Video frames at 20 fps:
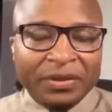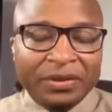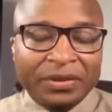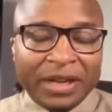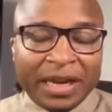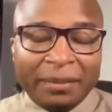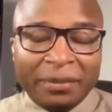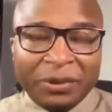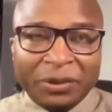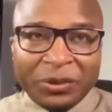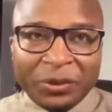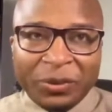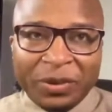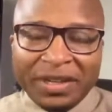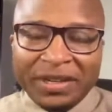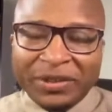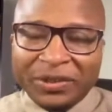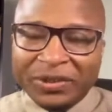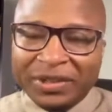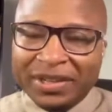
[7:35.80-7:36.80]
chapter
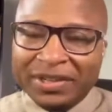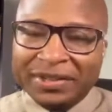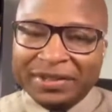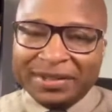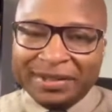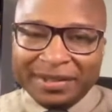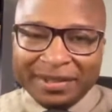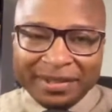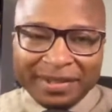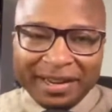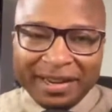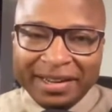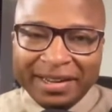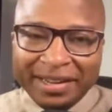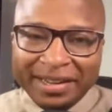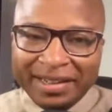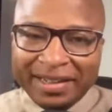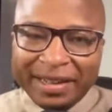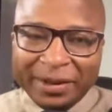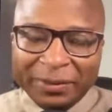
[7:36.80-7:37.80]
26. Got to
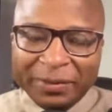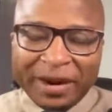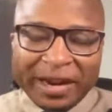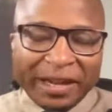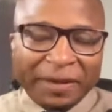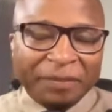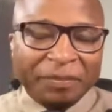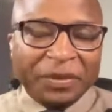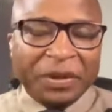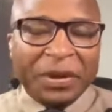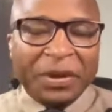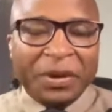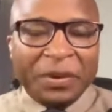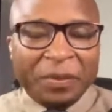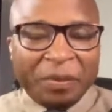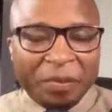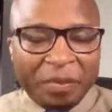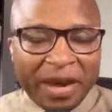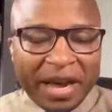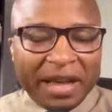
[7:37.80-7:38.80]
get that right.
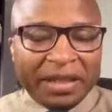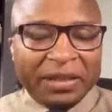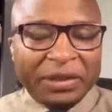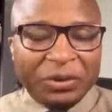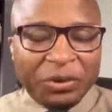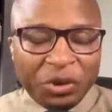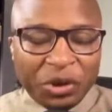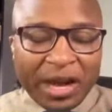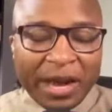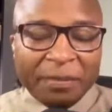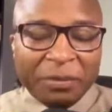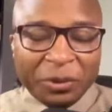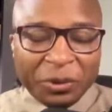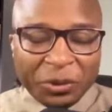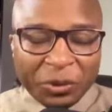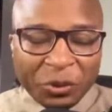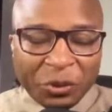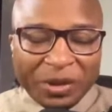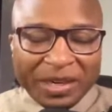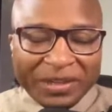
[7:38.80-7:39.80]
Matthew chapter
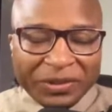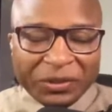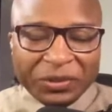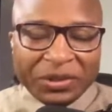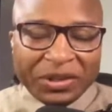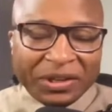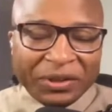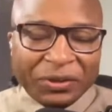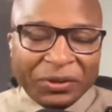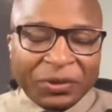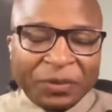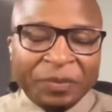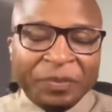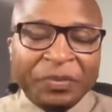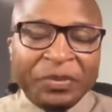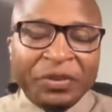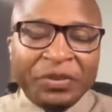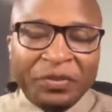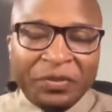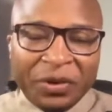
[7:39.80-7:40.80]
26,
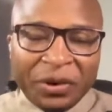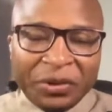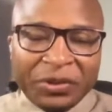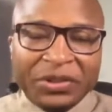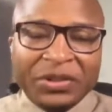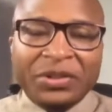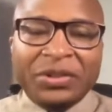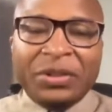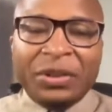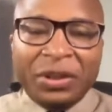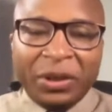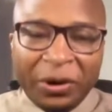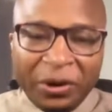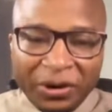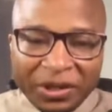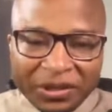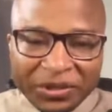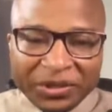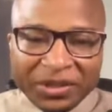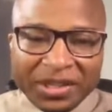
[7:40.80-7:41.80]
verses
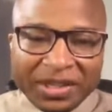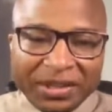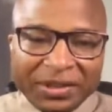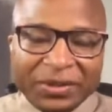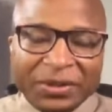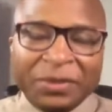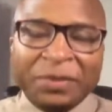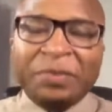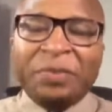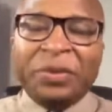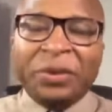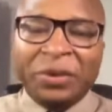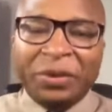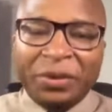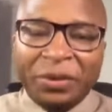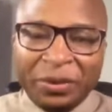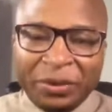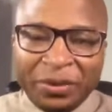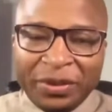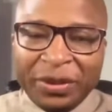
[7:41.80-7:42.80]
36
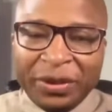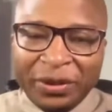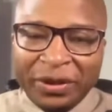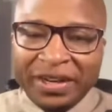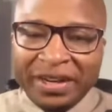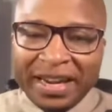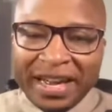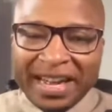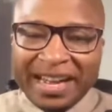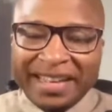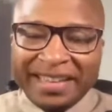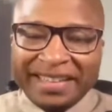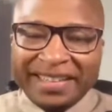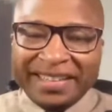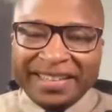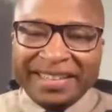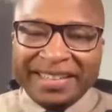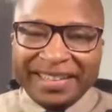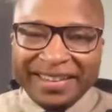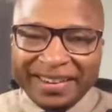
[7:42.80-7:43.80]
through 39.
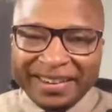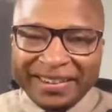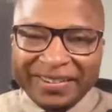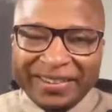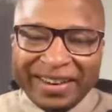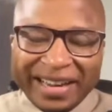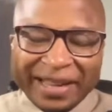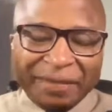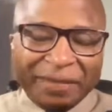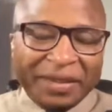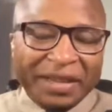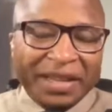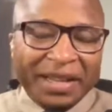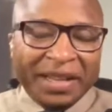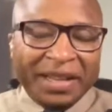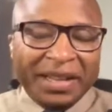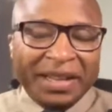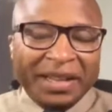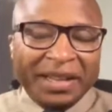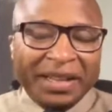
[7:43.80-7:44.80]
All right.
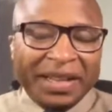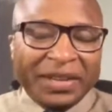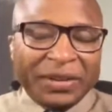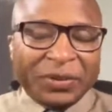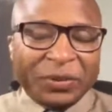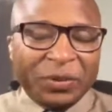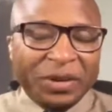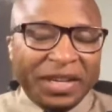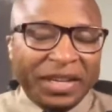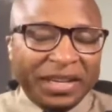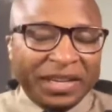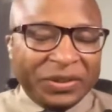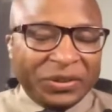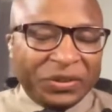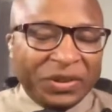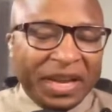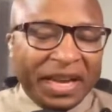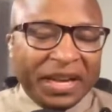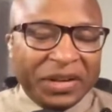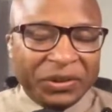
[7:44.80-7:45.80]
Let's read. It
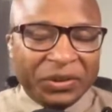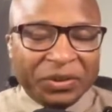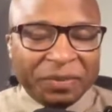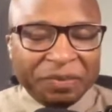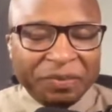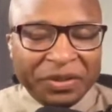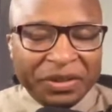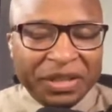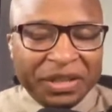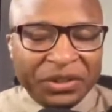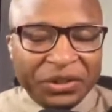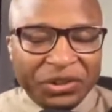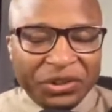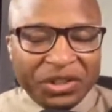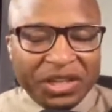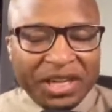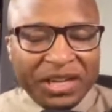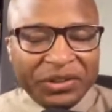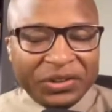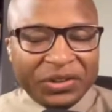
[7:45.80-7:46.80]
says, Then
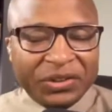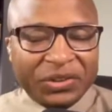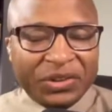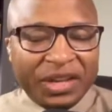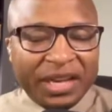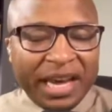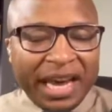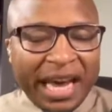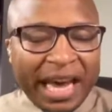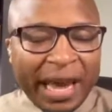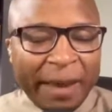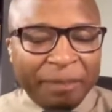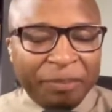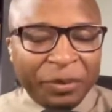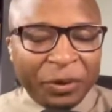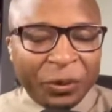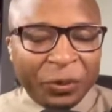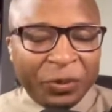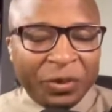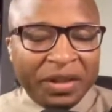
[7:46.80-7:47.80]
Jesus
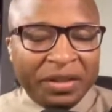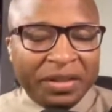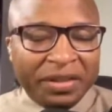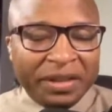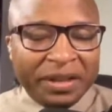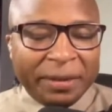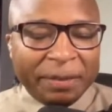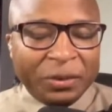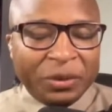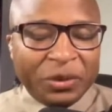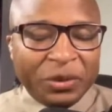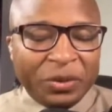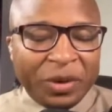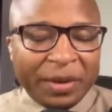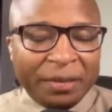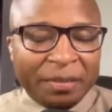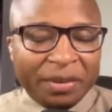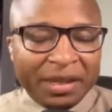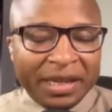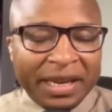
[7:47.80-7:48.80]
came with them to
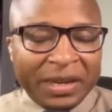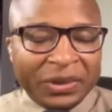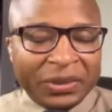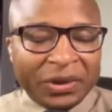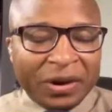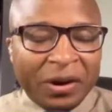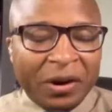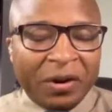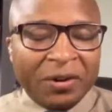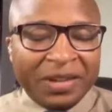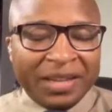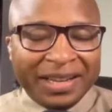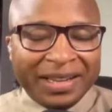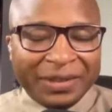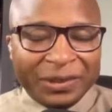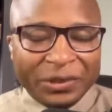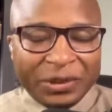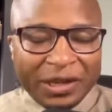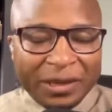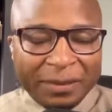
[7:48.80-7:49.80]
a place called
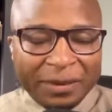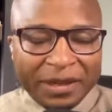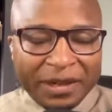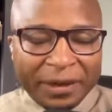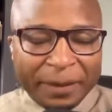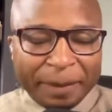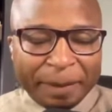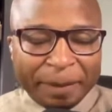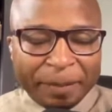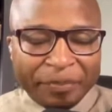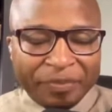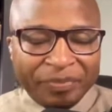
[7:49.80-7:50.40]
Gethsemane